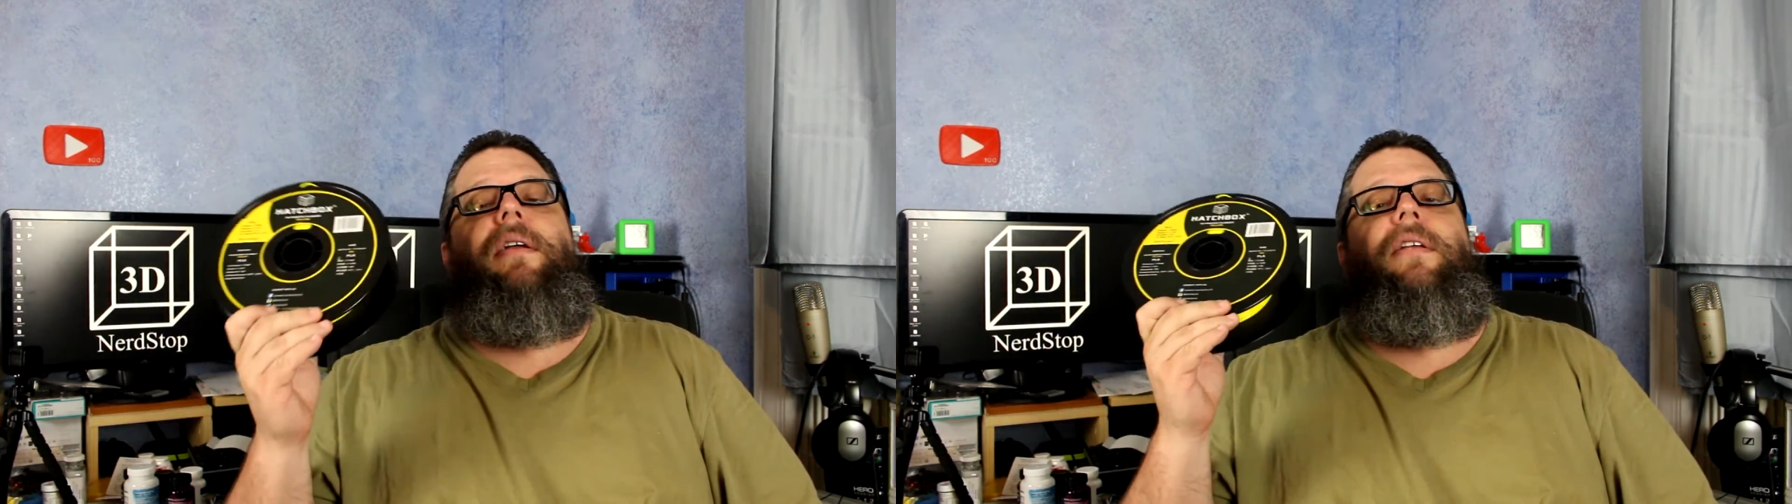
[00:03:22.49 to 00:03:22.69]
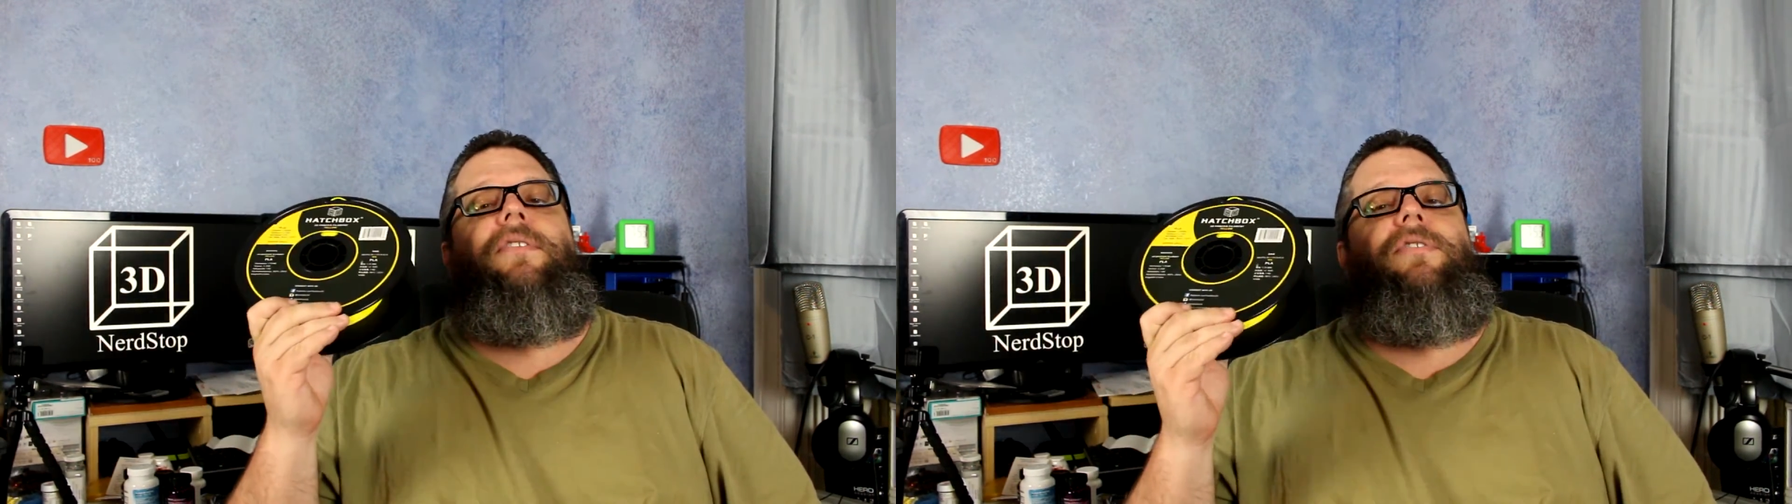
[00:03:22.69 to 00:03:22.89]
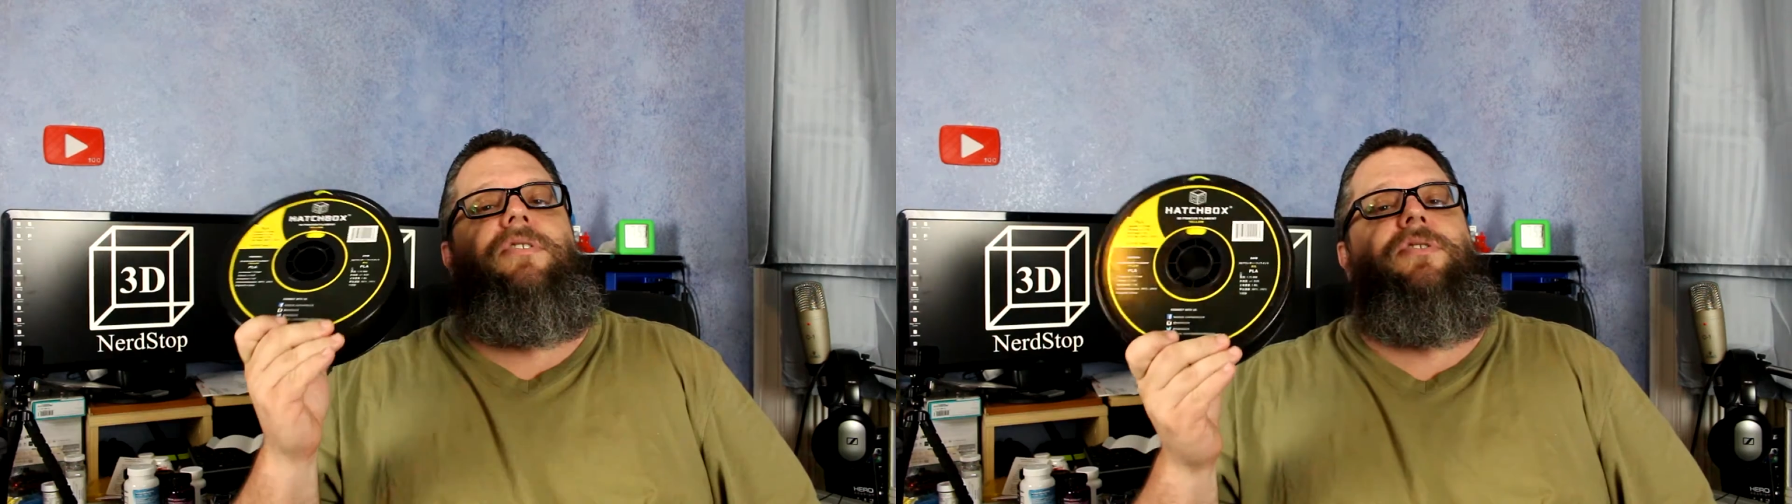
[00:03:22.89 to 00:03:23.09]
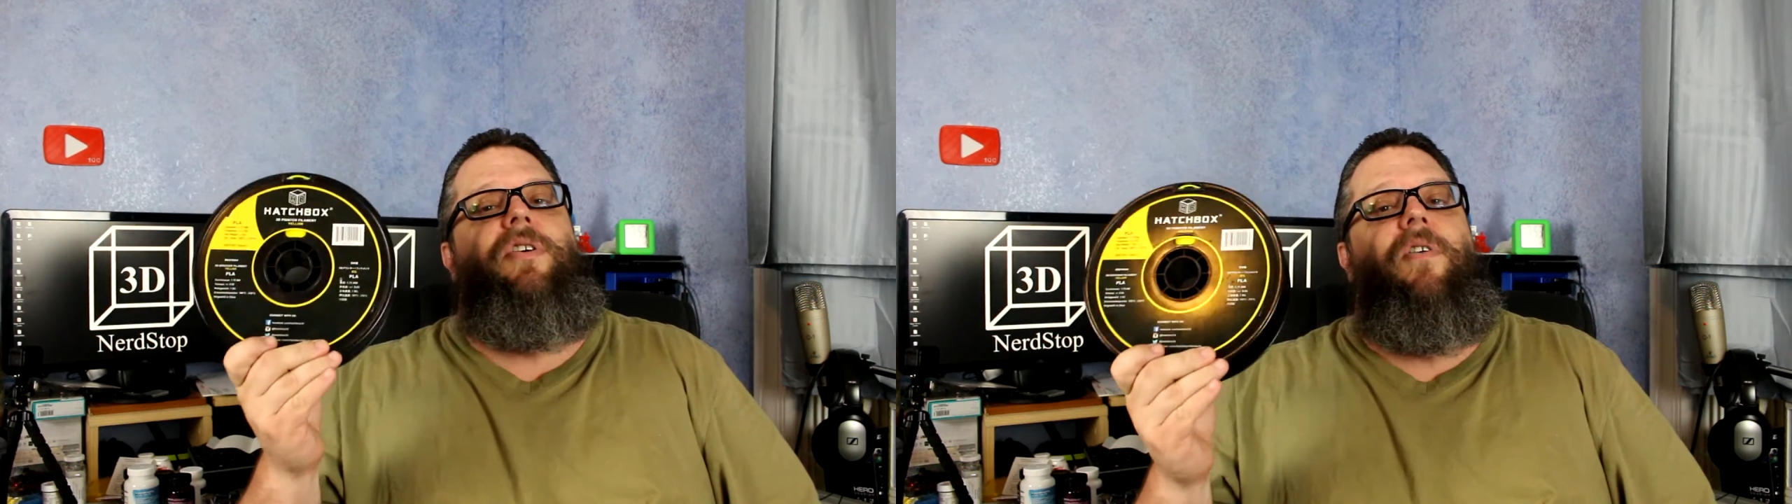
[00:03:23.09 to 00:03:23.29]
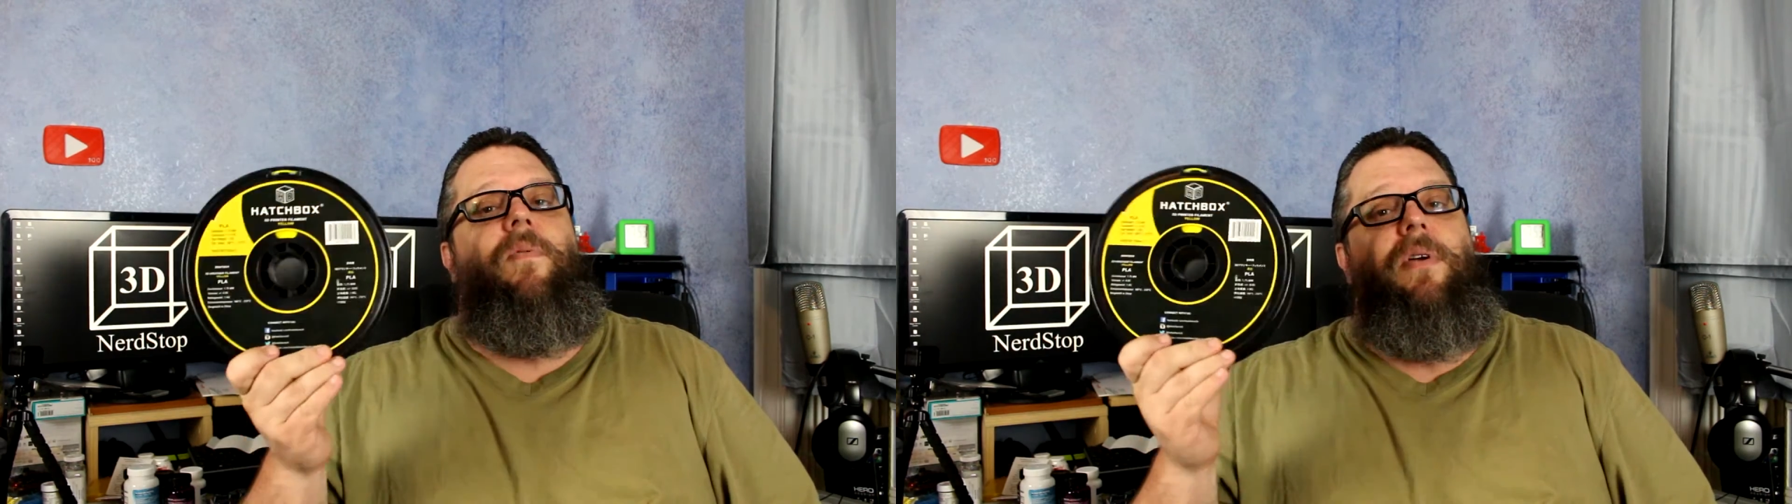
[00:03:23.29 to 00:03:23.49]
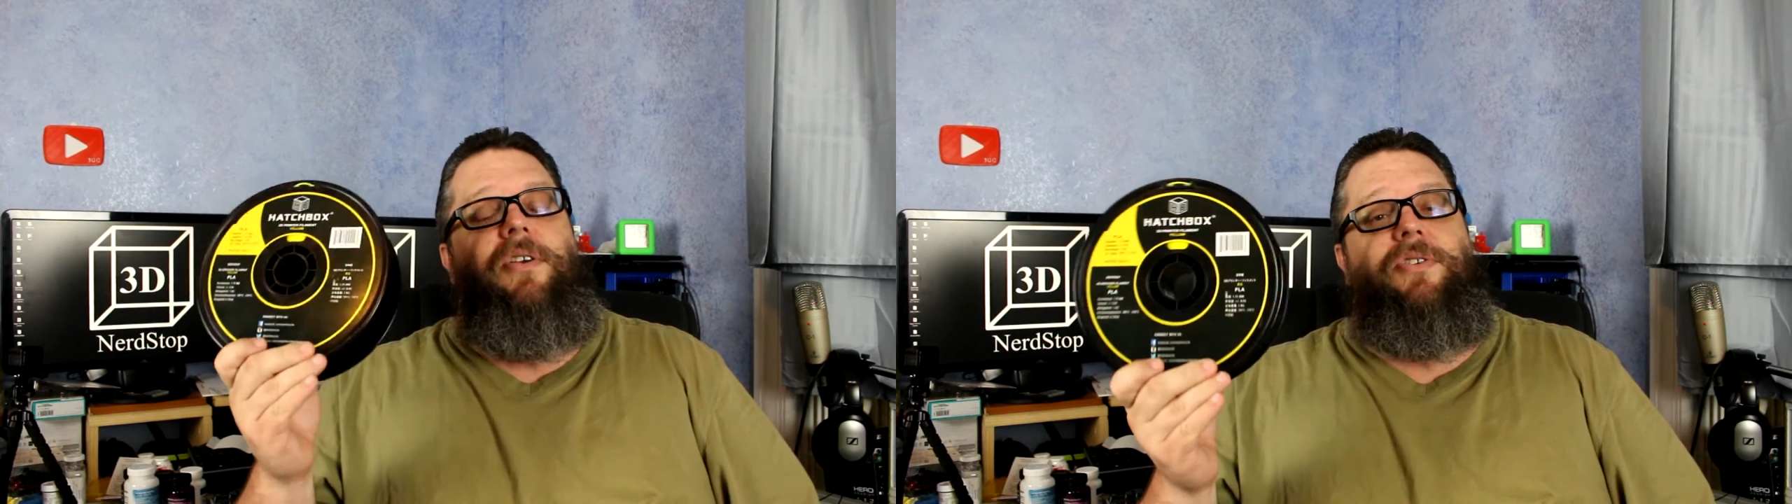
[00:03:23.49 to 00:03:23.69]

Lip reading: You just don't want to